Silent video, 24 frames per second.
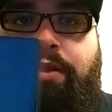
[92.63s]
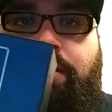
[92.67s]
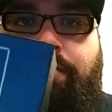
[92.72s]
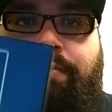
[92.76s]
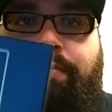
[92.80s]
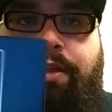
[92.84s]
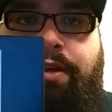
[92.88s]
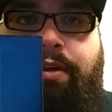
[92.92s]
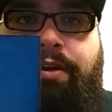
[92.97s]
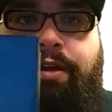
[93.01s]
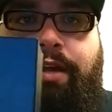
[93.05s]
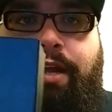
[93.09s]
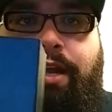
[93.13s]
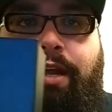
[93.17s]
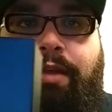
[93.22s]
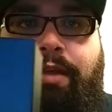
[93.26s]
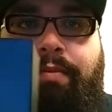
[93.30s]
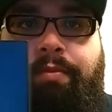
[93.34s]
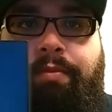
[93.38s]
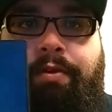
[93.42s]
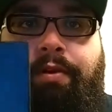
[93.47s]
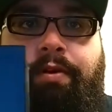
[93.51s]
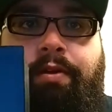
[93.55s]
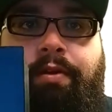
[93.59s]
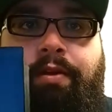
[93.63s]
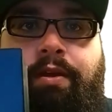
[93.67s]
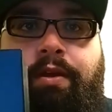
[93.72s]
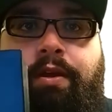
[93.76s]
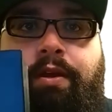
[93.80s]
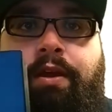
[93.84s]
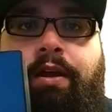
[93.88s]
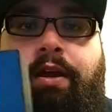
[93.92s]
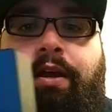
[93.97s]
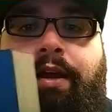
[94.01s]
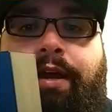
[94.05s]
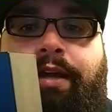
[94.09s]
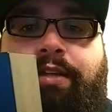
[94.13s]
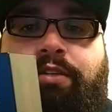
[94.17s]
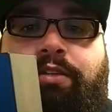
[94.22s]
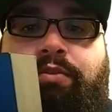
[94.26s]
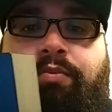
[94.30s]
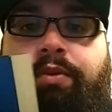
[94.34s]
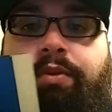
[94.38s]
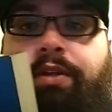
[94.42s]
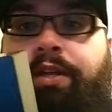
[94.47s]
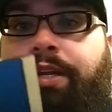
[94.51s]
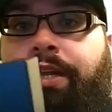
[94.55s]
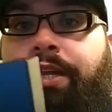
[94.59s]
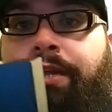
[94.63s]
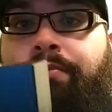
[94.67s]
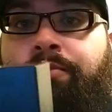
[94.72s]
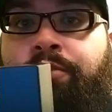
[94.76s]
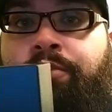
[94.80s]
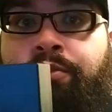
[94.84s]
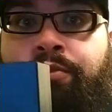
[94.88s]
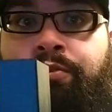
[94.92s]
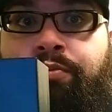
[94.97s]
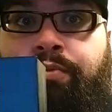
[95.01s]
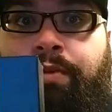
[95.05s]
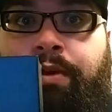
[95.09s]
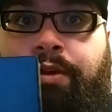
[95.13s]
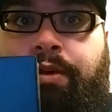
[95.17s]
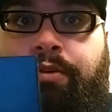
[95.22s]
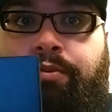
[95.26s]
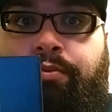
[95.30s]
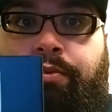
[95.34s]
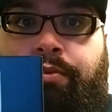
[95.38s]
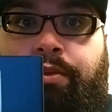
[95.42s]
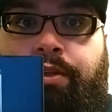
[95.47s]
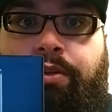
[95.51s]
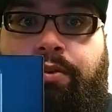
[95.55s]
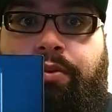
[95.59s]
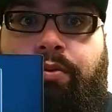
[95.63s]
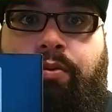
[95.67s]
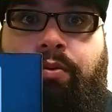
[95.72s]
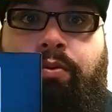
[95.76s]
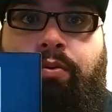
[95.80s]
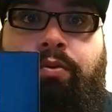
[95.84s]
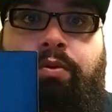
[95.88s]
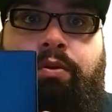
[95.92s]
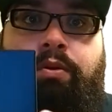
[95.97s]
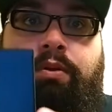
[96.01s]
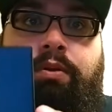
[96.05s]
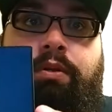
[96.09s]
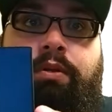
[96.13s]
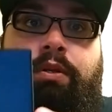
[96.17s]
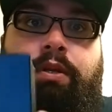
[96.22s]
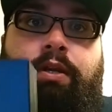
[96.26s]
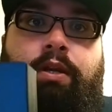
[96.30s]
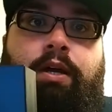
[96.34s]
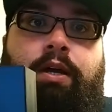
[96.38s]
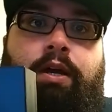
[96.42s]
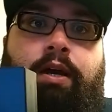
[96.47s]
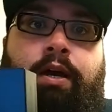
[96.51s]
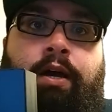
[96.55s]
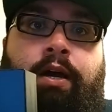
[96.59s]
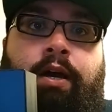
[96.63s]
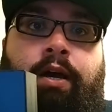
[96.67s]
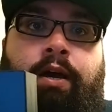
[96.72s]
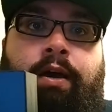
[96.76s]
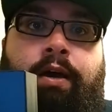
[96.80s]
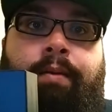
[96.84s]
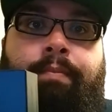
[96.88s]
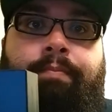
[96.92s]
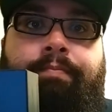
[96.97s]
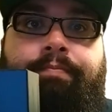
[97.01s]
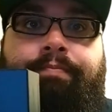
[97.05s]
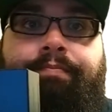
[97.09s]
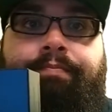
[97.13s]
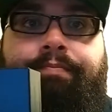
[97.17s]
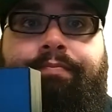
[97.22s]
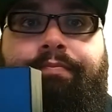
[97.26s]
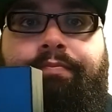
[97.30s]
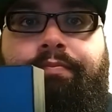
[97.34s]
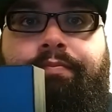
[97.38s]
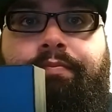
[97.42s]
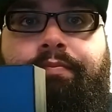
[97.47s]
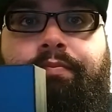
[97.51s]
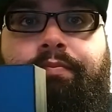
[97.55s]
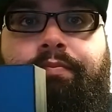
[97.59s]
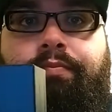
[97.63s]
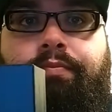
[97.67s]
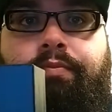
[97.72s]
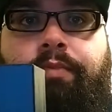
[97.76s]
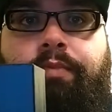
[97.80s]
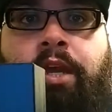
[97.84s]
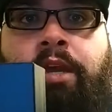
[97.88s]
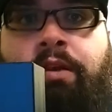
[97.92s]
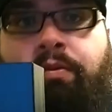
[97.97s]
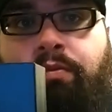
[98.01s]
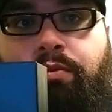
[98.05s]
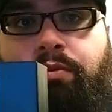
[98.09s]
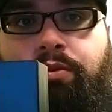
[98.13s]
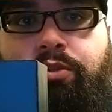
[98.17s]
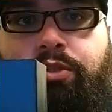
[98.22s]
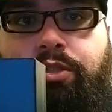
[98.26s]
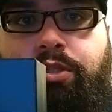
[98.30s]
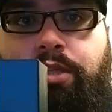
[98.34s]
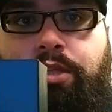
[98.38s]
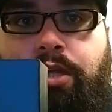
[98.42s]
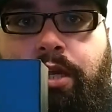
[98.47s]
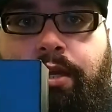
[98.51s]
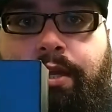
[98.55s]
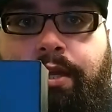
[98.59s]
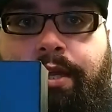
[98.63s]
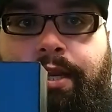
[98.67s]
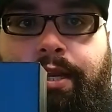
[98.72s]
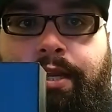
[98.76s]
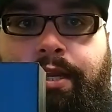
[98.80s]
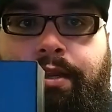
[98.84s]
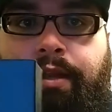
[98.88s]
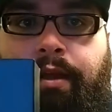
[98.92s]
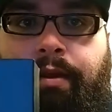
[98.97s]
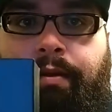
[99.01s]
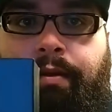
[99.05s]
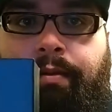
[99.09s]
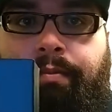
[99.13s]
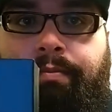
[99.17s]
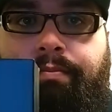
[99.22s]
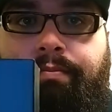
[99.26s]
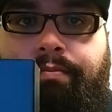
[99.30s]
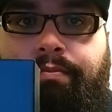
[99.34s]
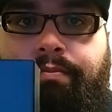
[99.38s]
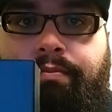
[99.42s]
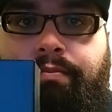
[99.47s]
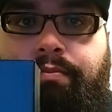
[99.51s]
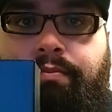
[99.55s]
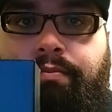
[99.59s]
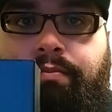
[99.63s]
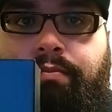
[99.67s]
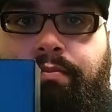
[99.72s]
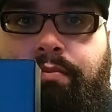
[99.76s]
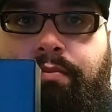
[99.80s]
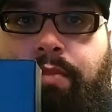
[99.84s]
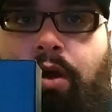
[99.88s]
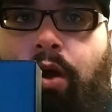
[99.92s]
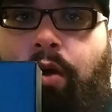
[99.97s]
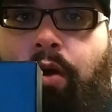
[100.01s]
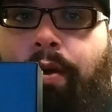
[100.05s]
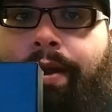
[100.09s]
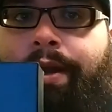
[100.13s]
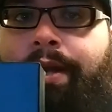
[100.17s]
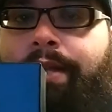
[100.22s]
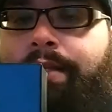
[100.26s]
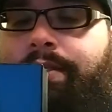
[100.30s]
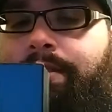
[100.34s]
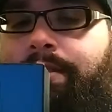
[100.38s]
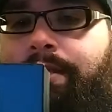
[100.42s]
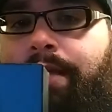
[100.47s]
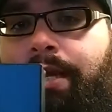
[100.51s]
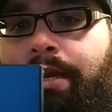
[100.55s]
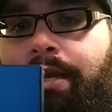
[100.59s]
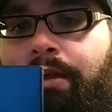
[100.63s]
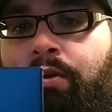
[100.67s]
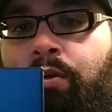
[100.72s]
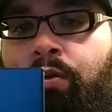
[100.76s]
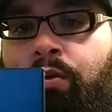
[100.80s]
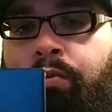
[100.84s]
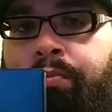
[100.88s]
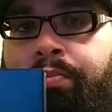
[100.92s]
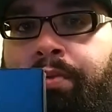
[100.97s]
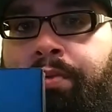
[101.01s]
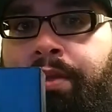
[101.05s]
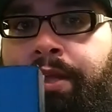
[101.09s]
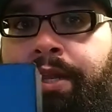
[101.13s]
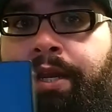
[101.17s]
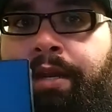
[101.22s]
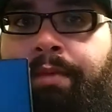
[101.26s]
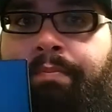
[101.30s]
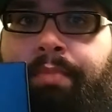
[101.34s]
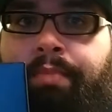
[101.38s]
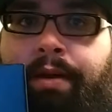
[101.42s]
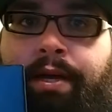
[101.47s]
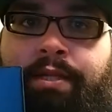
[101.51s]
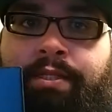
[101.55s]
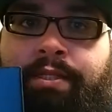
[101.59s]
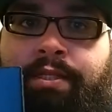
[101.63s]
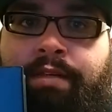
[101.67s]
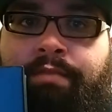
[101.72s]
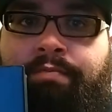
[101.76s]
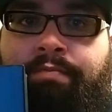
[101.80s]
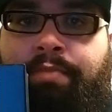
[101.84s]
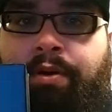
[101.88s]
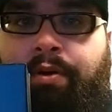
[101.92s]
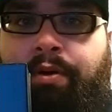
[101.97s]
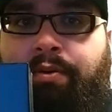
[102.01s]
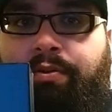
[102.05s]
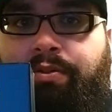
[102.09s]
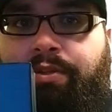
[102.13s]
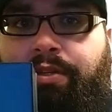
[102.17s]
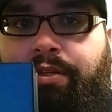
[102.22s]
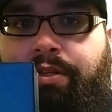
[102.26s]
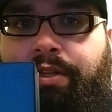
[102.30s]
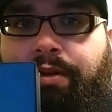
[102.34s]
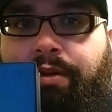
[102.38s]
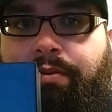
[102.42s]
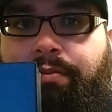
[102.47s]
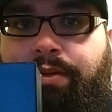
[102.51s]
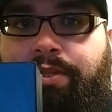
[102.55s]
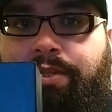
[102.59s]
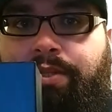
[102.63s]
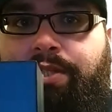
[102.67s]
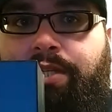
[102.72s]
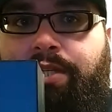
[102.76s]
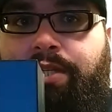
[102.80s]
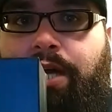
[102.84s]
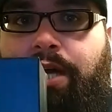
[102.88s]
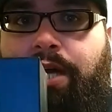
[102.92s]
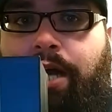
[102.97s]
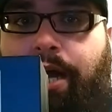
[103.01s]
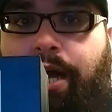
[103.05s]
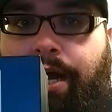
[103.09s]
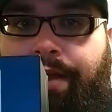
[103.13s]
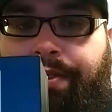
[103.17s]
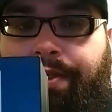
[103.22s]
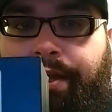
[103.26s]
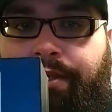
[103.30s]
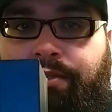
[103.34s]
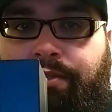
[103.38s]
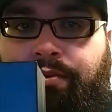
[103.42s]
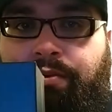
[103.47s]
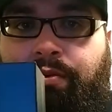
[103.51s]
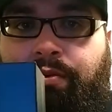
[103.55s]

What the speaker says: diameter. It has a really deep juice well. It's really cool. And we'll just get in there. Oh, and it's got a gold plated positive post on there, which I think is cool,